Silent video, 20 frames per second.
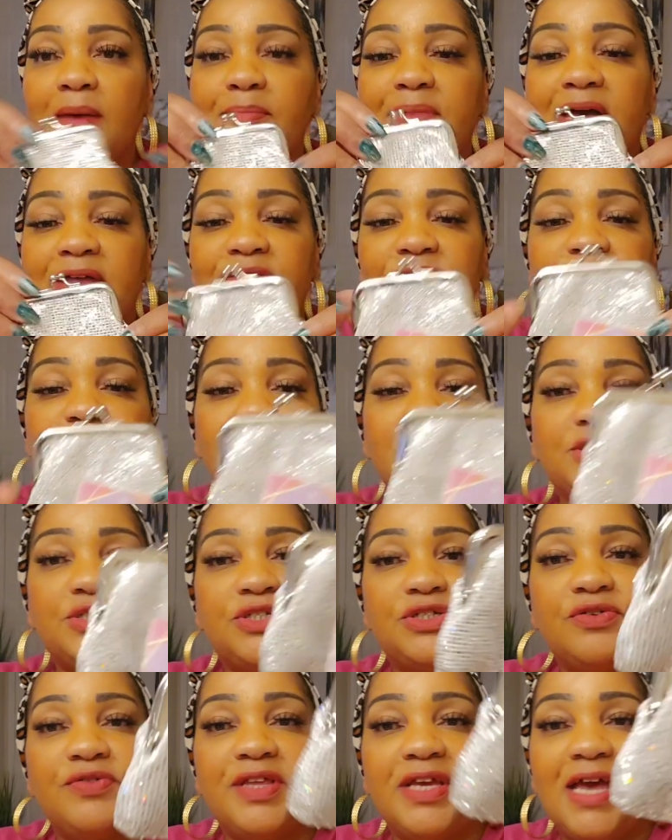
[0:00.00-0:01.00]
by the
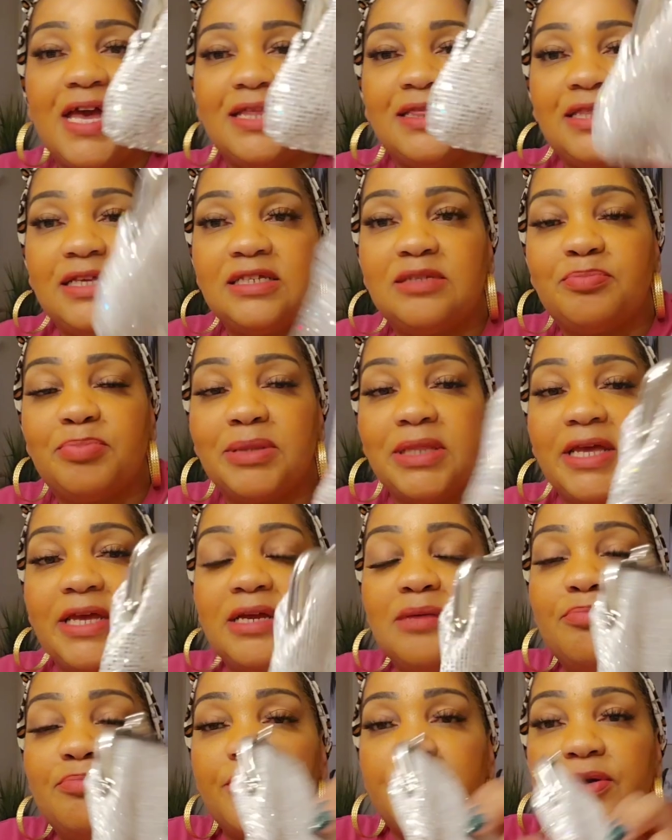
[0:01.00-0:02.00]
register they had these
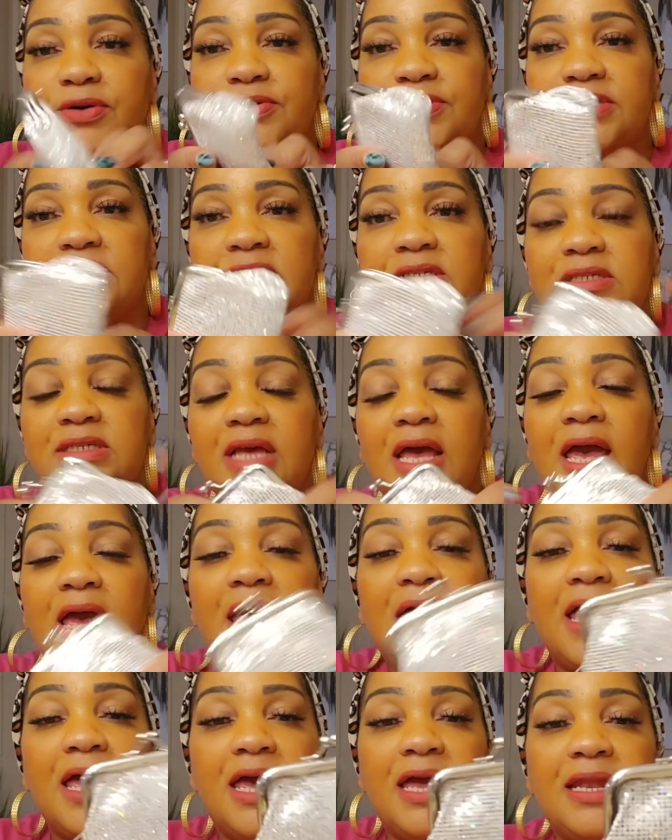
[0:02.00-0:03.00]
bling purses
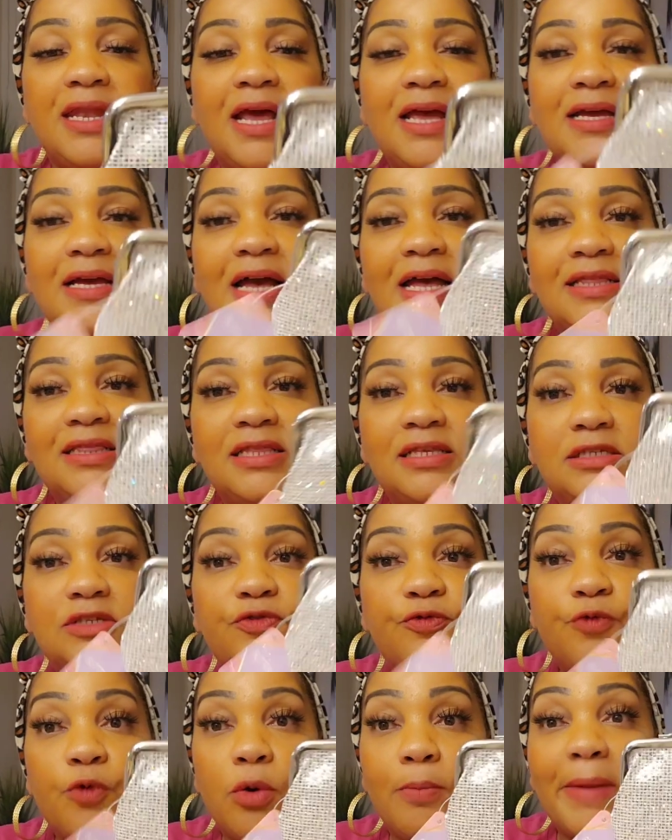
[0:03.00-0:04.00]
and i got this
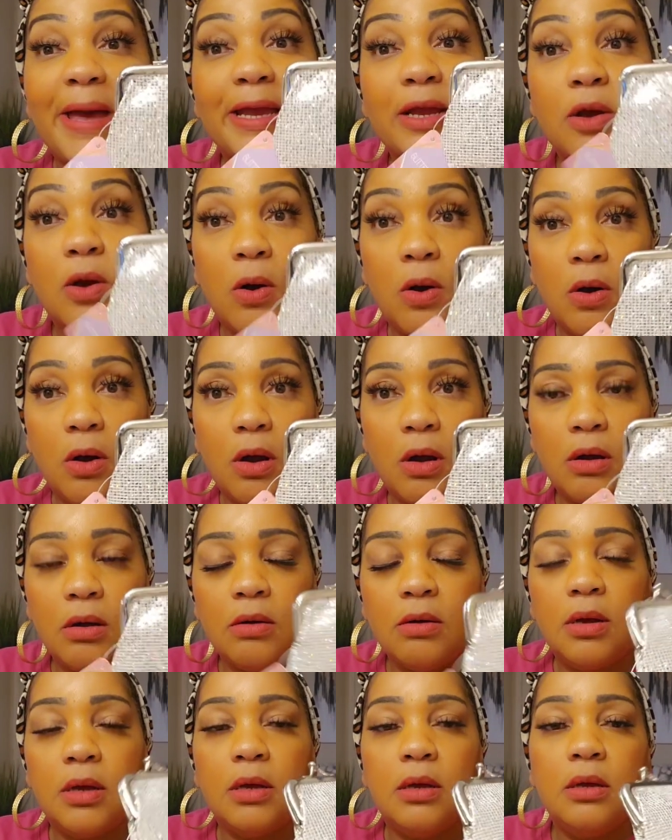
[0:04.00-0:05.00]
for my car
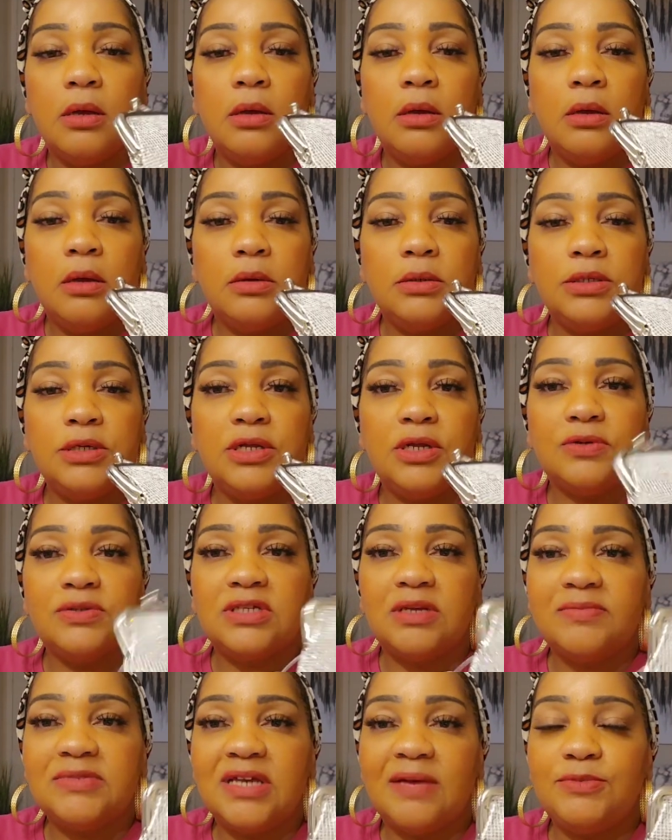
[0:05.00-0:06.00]
you know
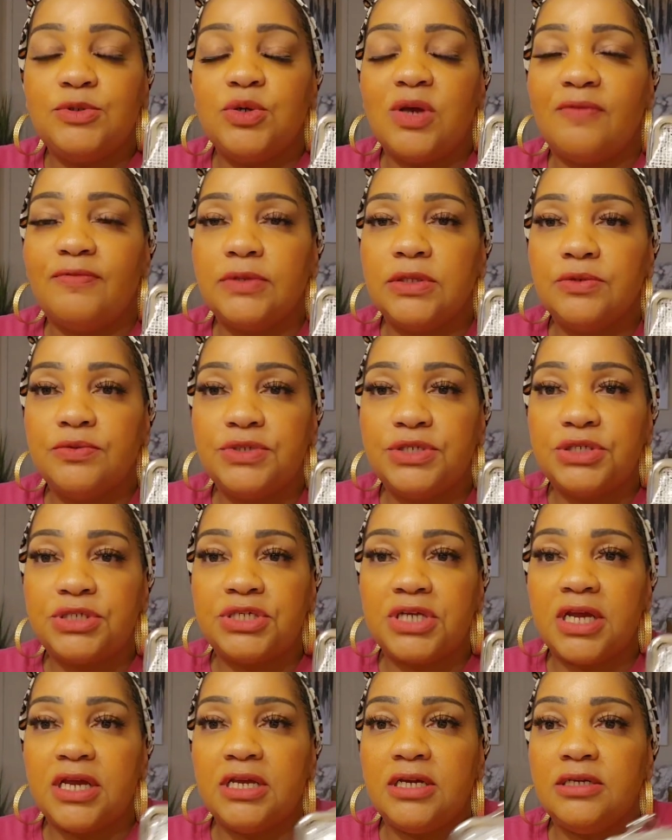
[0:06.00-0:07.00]
sometimes you have loose
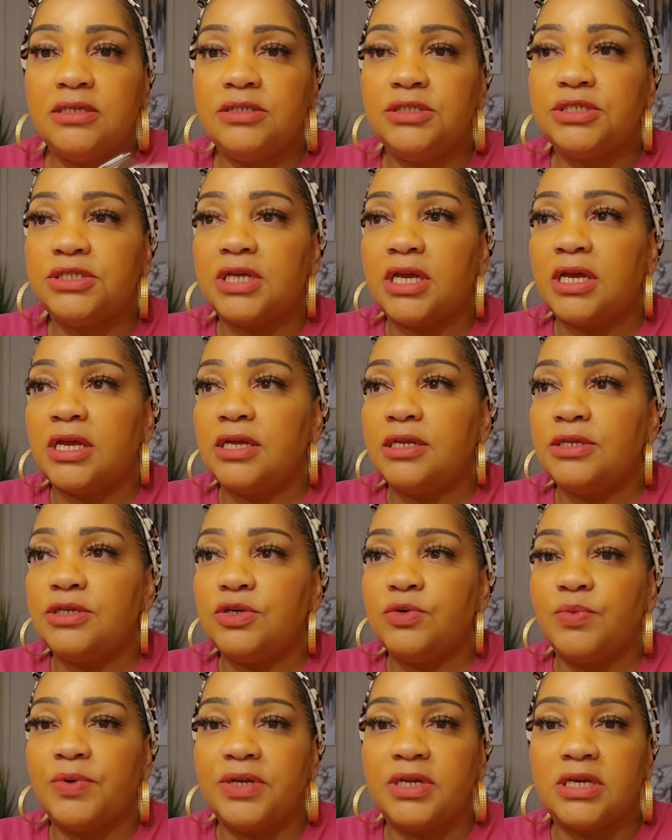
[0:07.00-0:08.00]
change and
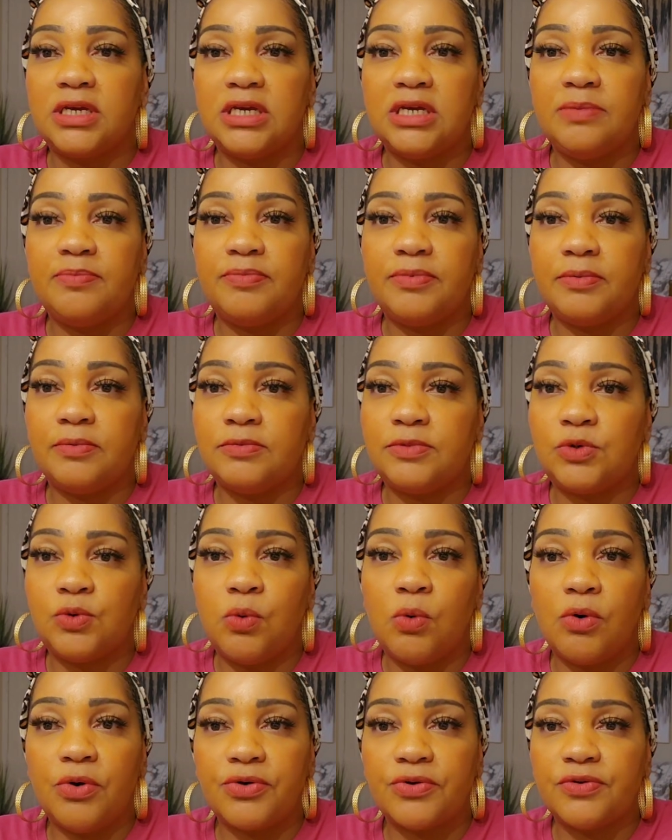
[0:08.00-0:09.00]
you want to keep
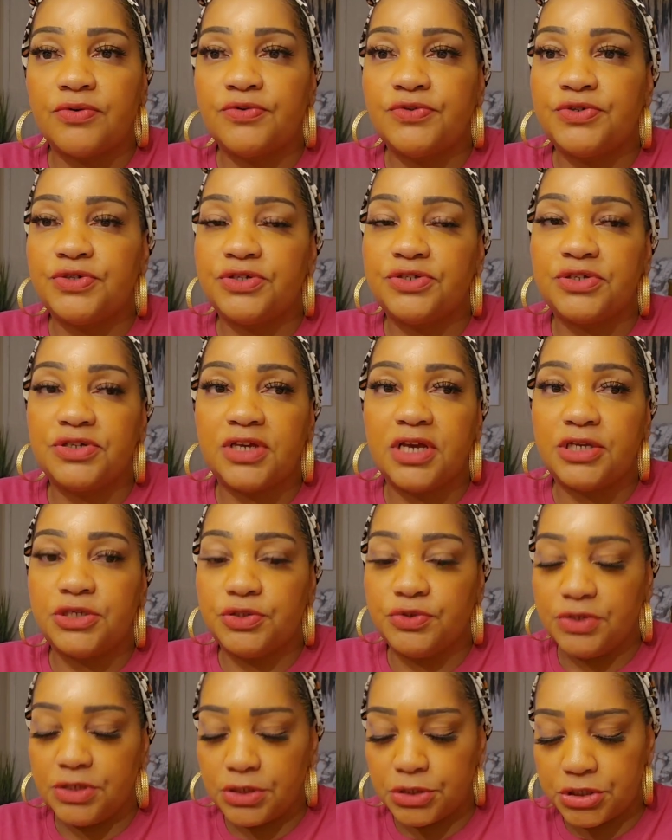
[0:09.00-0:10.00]
quarters just in case
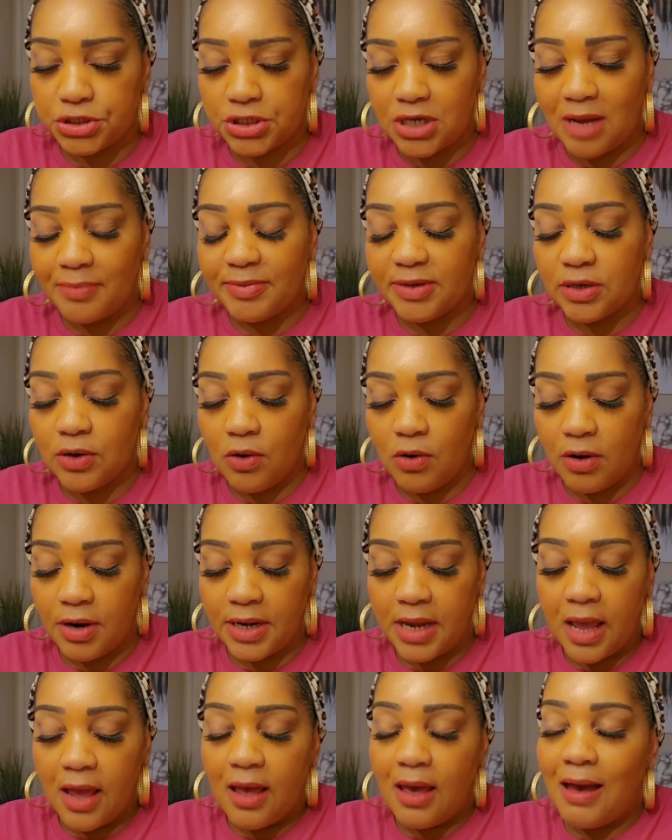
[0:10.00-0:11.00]
you need a shopping
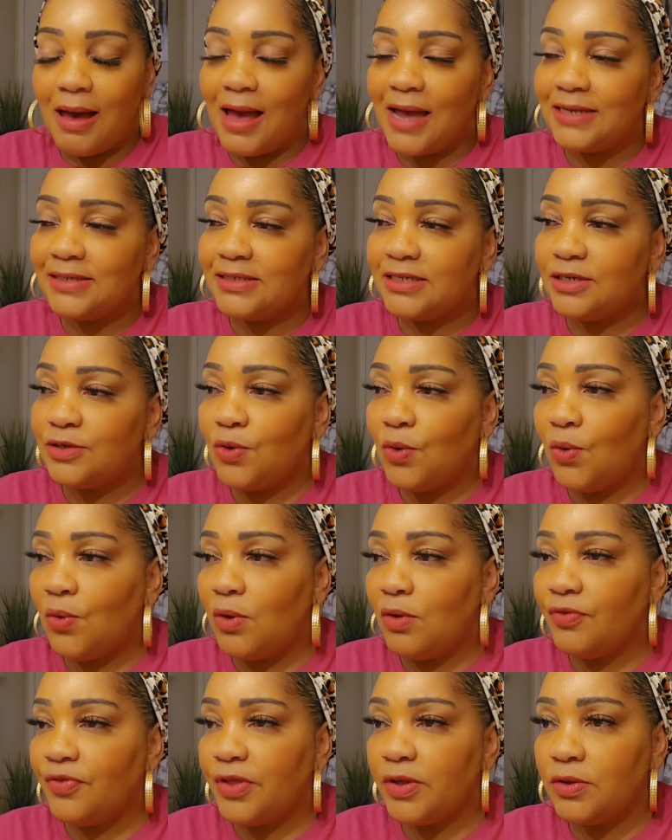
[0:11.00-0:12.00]
cart i did
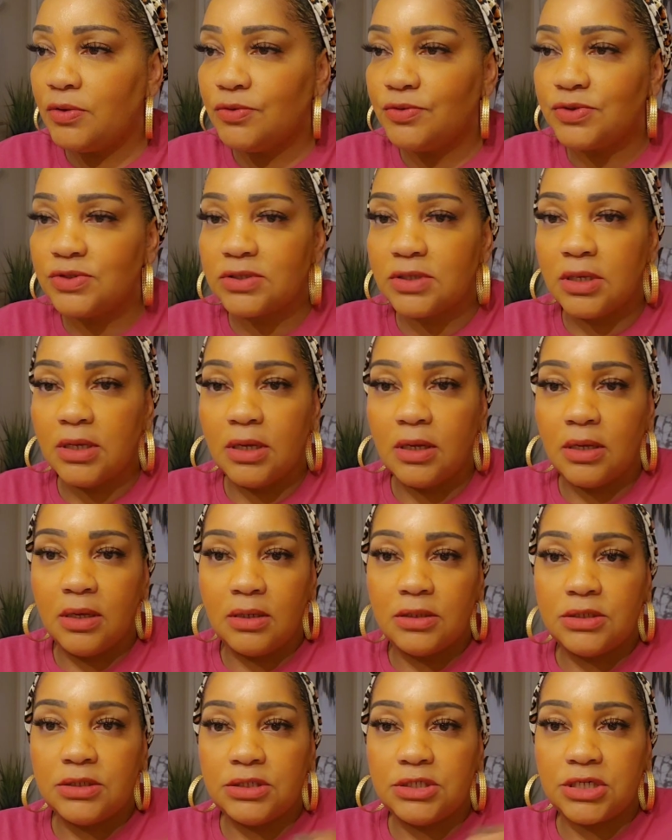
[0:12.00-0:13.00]
hold those
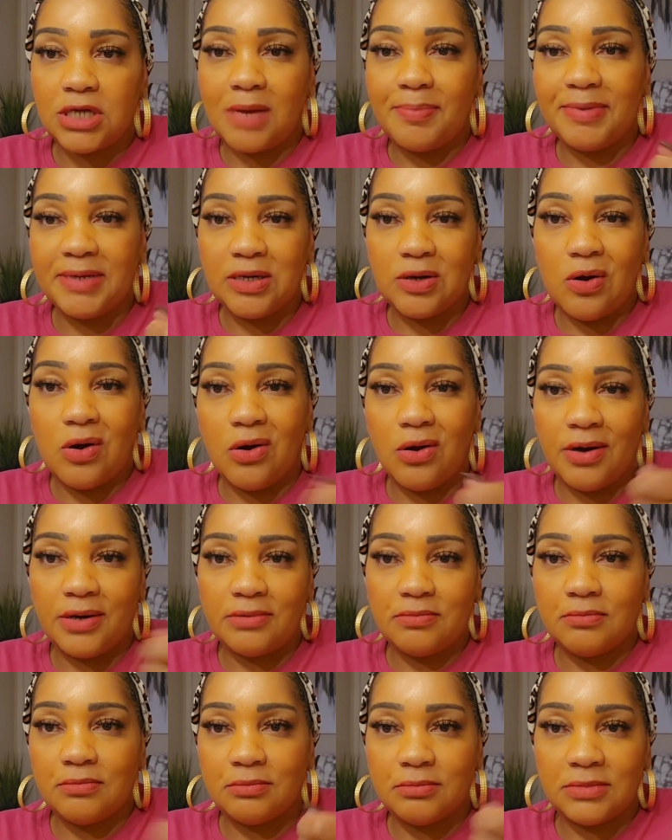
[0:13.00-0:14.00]
shopping
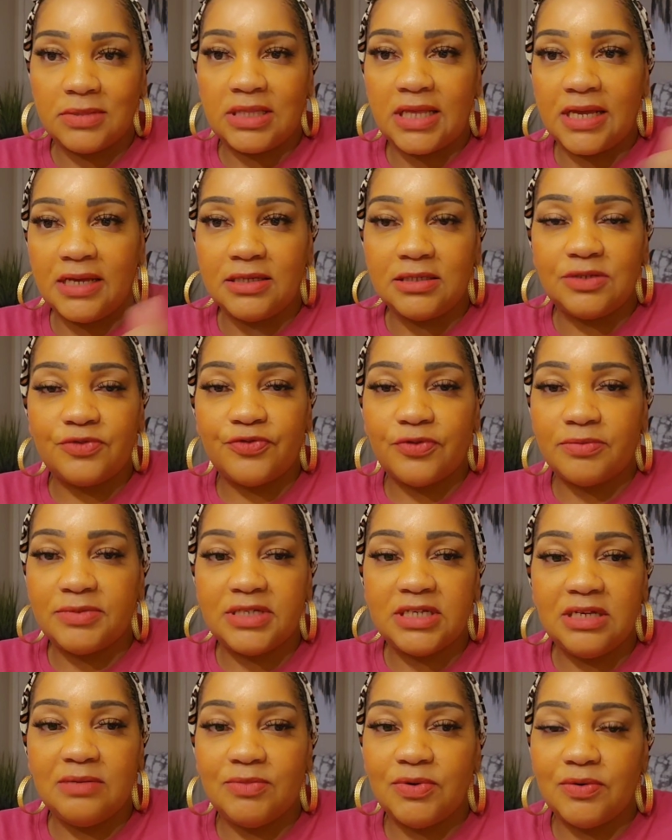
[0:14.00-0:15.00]
cart things from
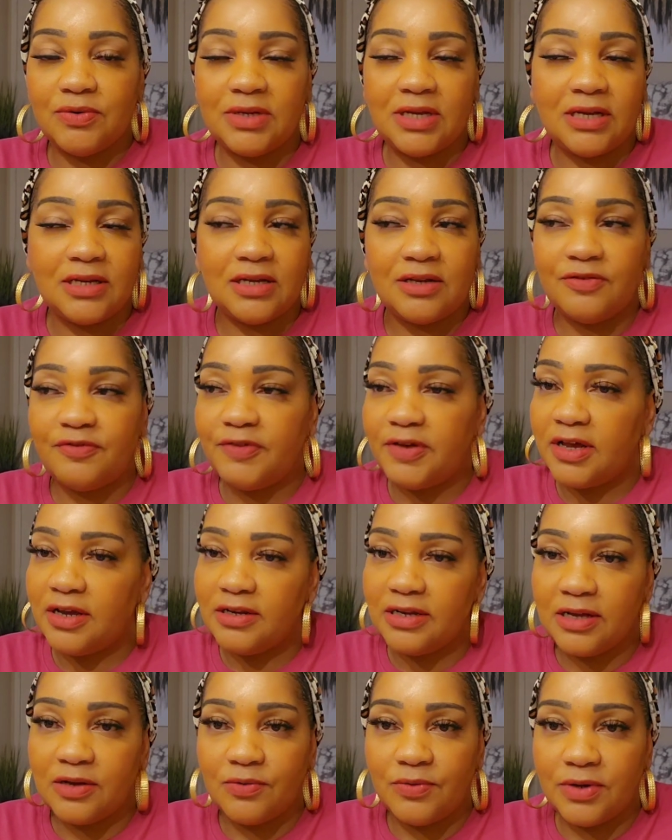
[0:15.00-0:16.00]
Temu, and I got to
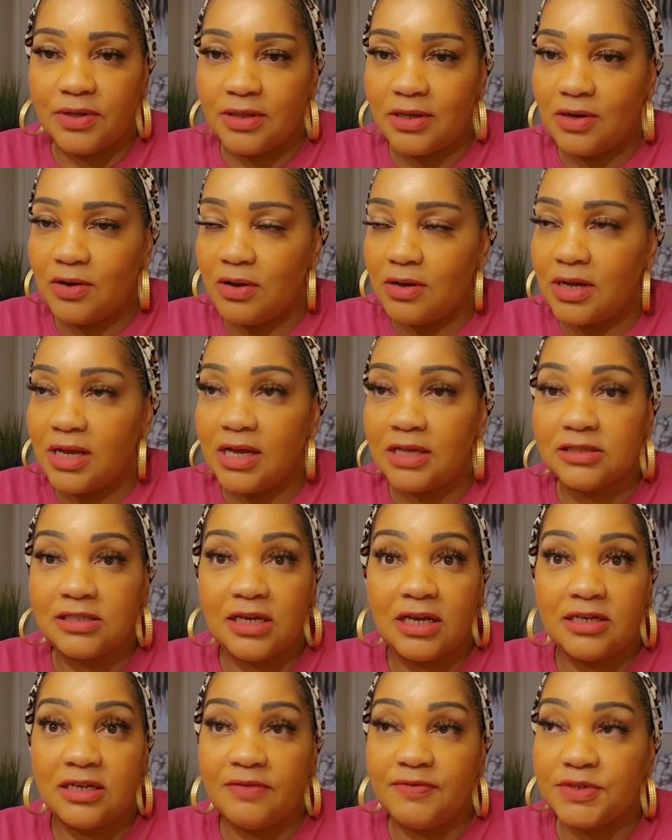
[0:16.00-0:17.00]
find out where they are, guys.
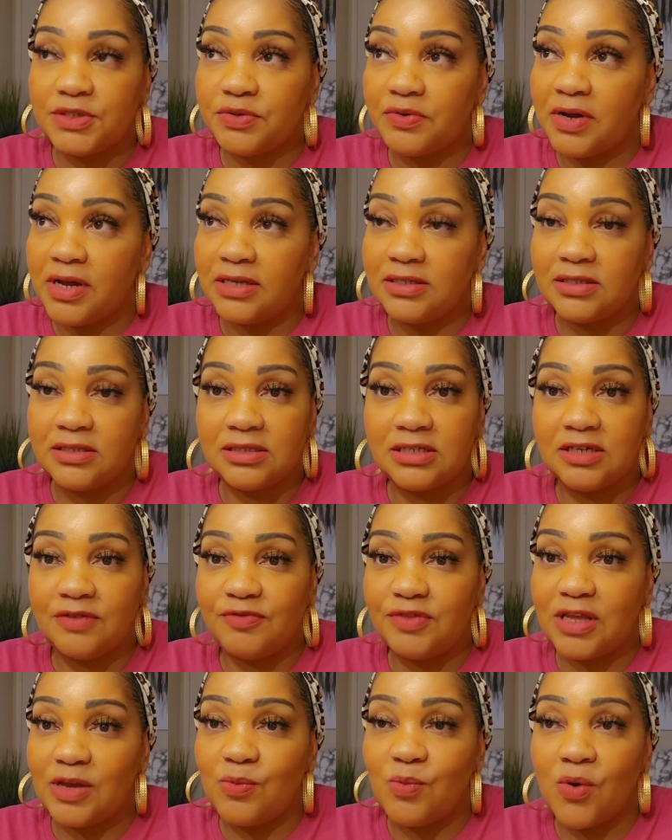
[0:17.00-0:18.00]
I never tried to see
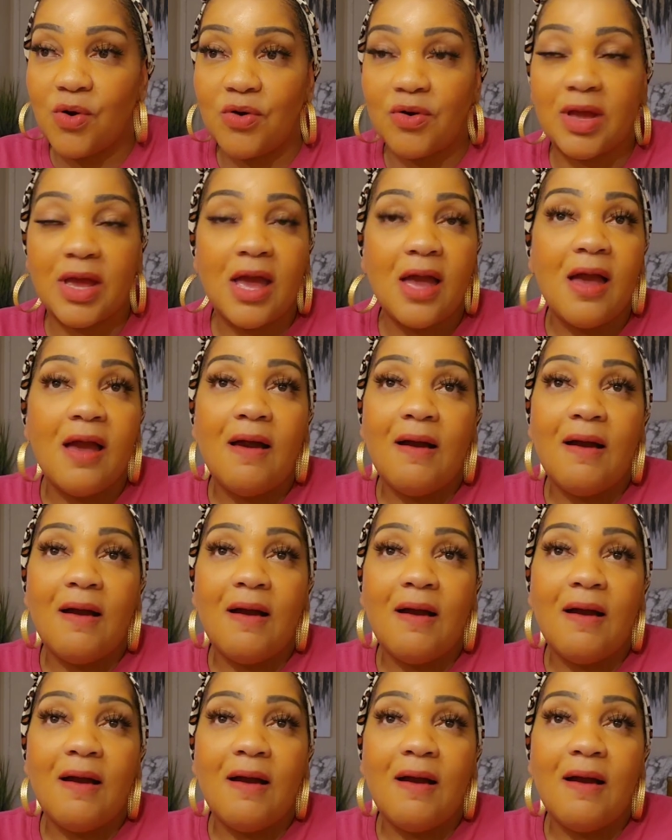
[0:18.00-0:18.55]
if they work.